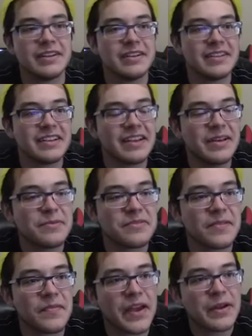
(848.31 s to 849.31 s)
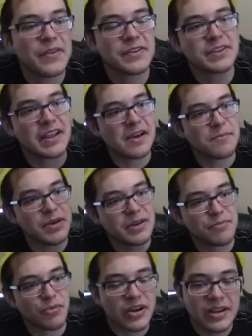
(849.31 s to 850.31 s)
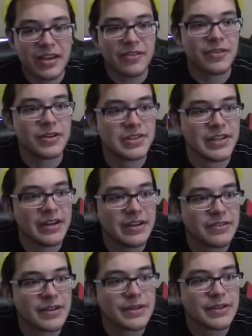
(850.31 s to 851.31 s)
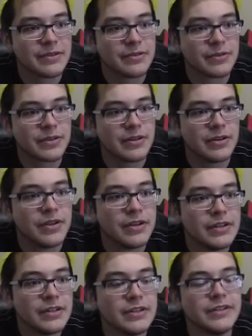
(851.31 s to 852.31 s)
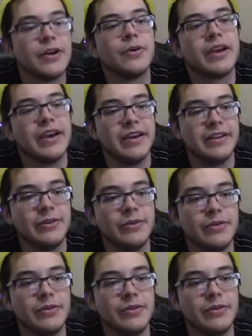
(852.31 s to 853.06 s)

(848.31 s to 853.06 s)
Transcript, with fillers: I can't... I know there's like a big brick that falls down. I forgot those are called. Okay, dude.